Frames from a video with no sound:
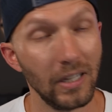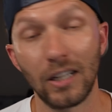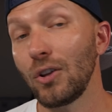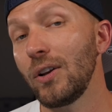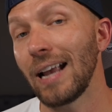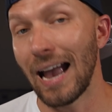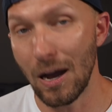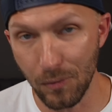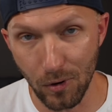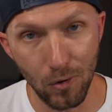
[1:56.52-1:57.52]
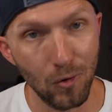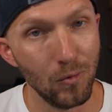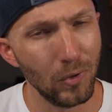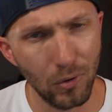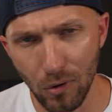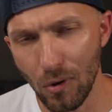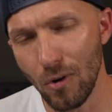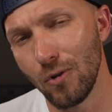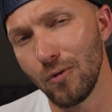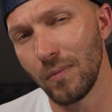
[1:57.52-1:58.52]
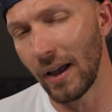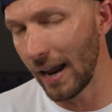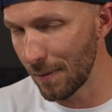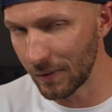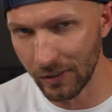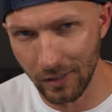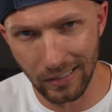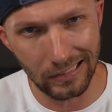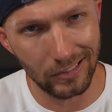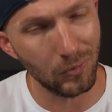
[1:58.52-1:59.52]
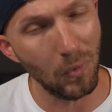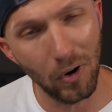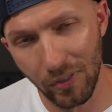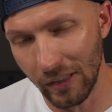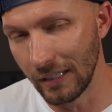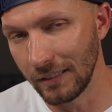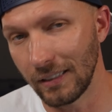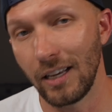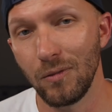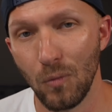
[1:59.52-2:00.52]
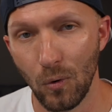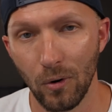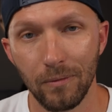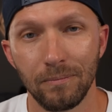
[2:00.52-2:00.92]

including Apple Home, Google Home, Amazon, Smart Things, and more.